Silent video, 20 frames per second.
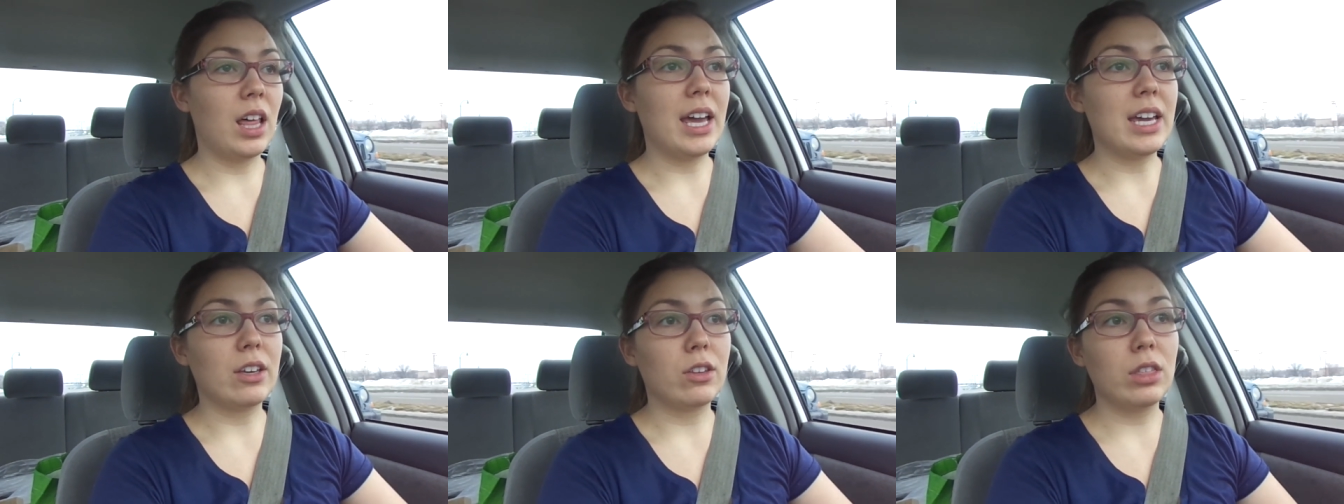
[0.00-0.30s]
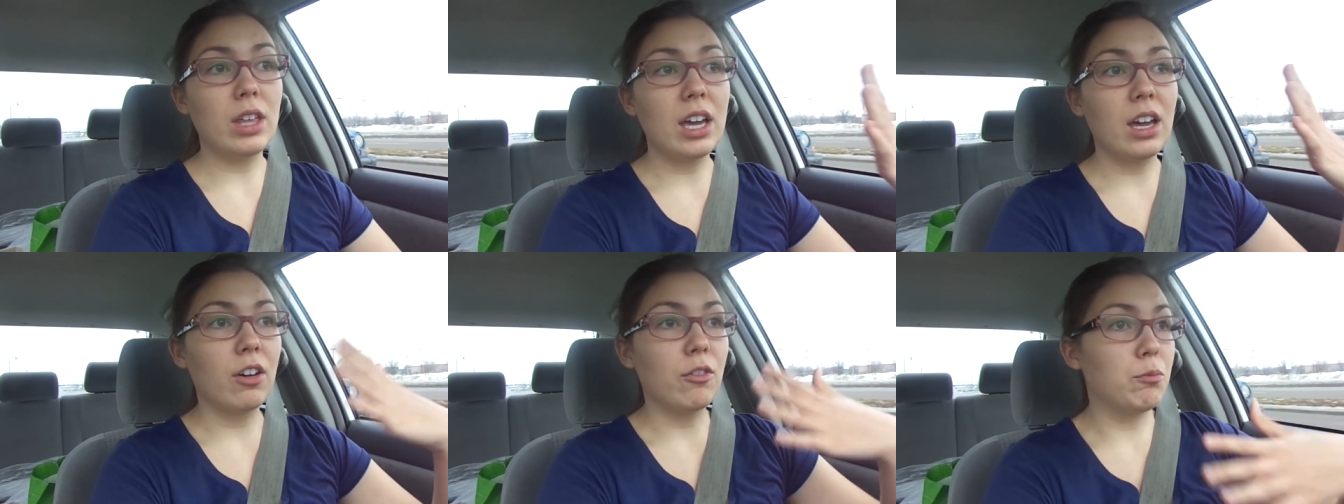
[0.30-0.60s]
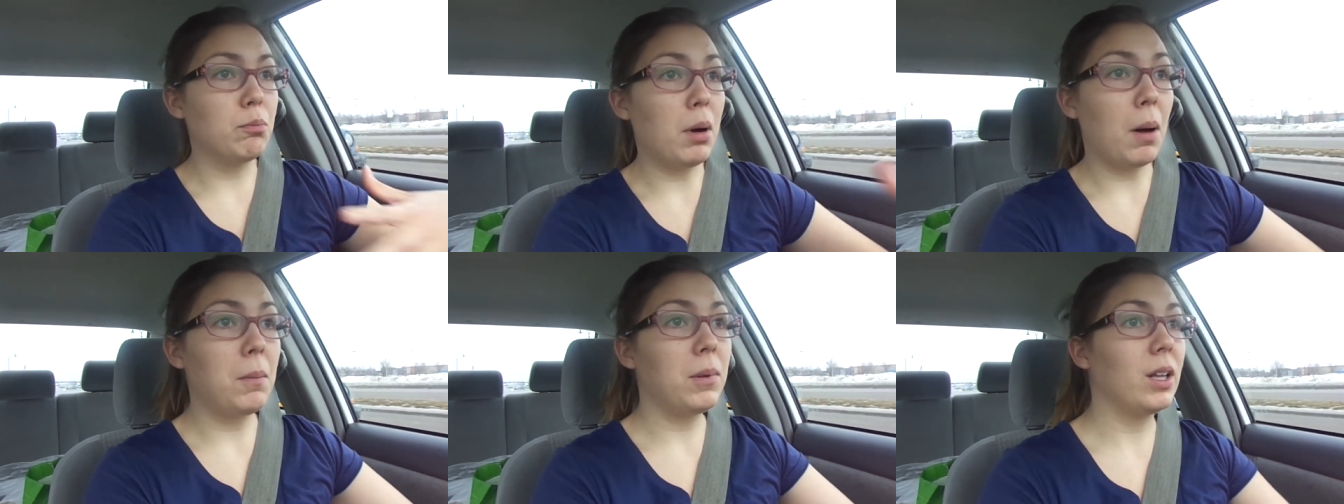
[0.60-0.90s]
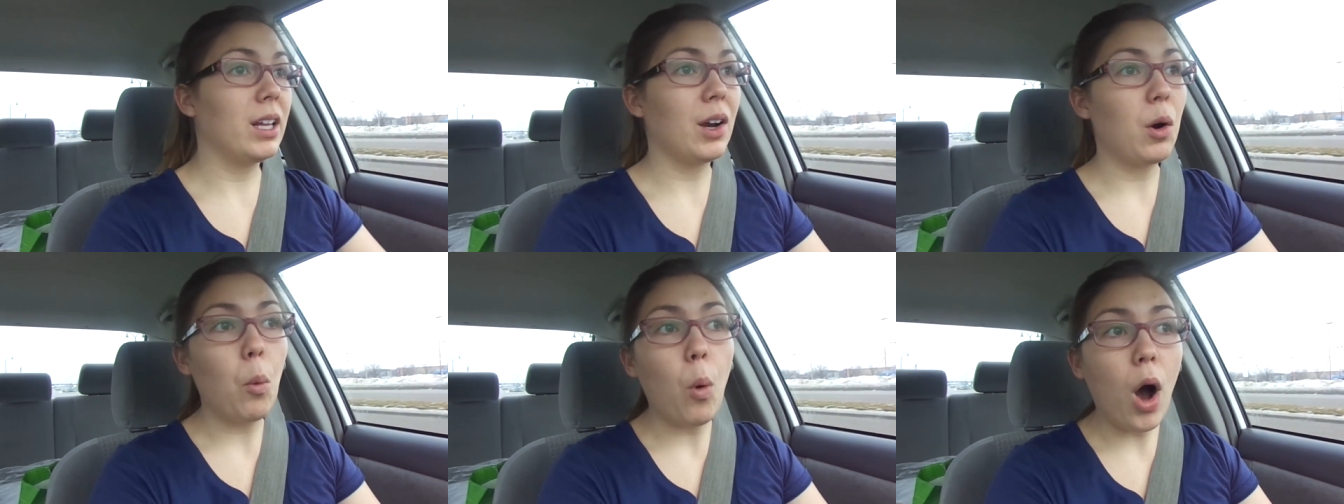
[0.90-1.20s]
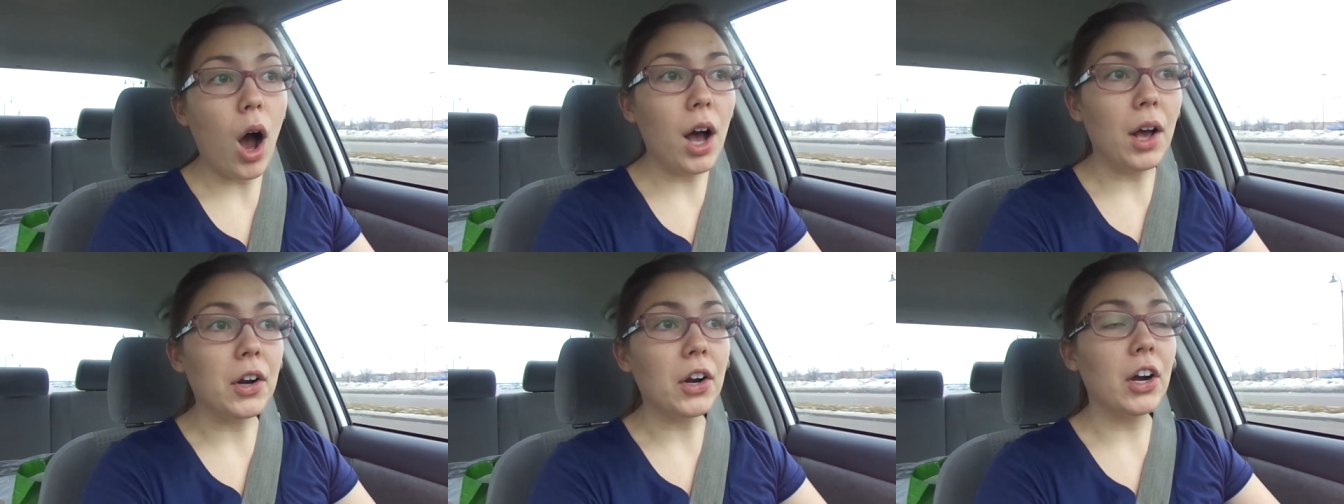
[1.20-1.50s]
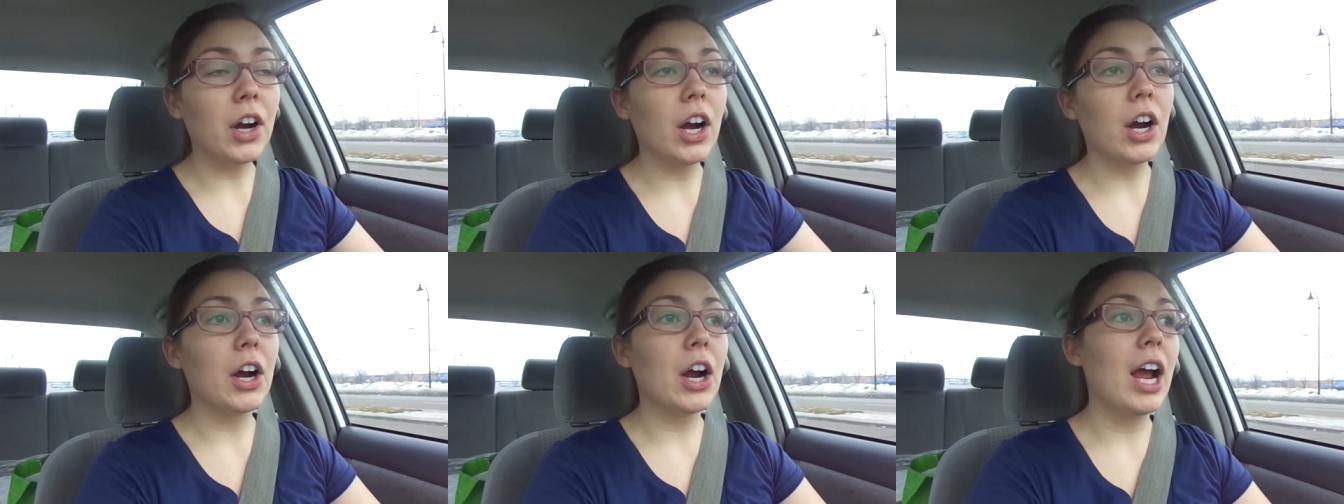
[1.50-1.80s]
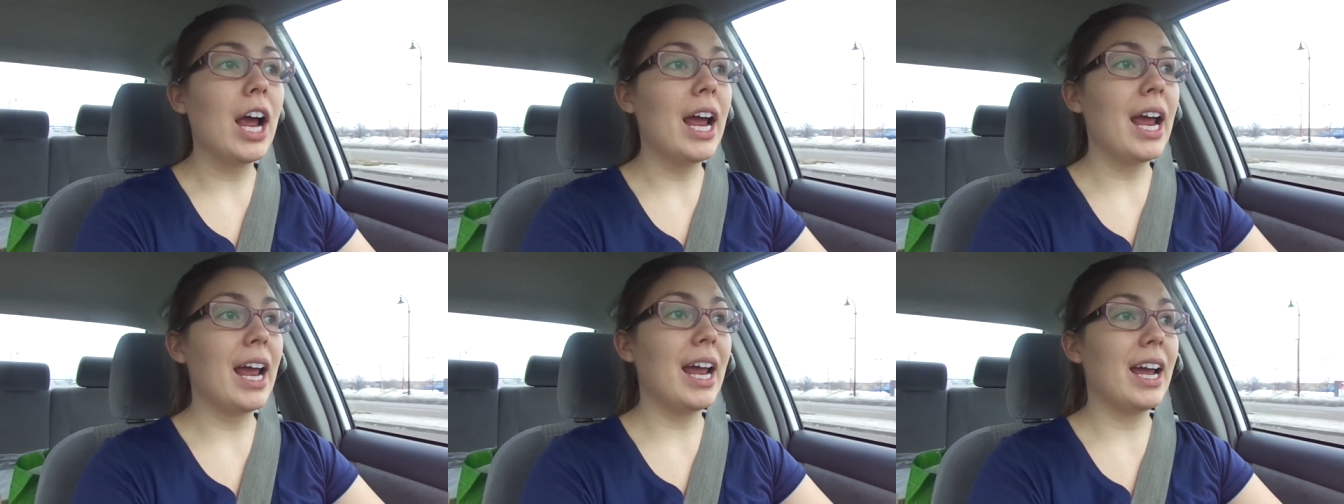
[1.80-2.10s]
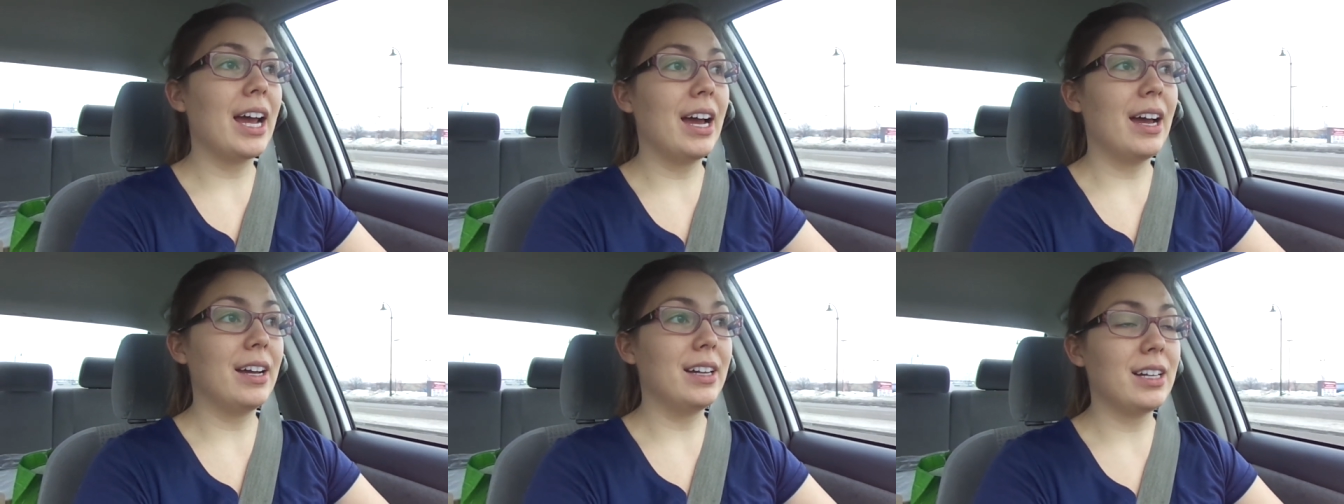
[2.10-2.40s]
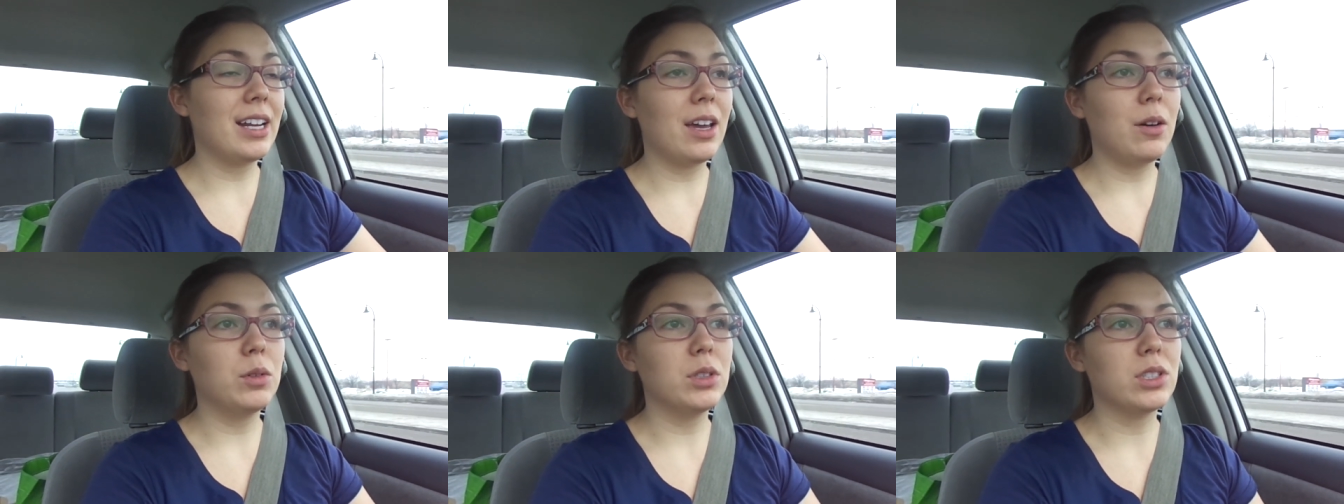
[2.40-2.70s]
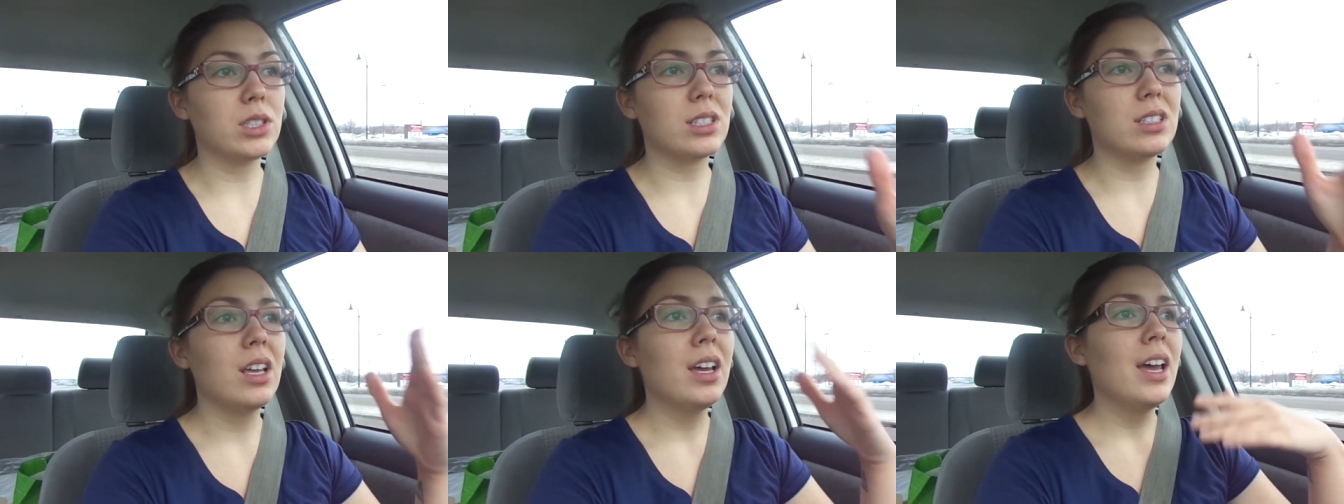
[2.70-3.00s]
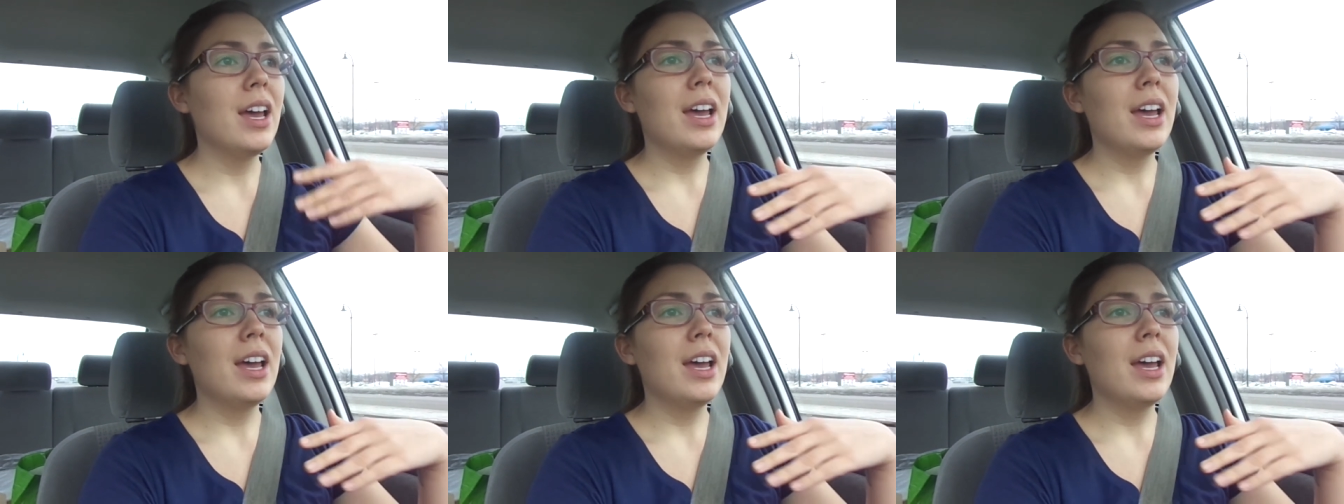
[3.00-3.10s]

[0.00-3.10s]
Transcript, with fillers: like thing of bubbling water, and it was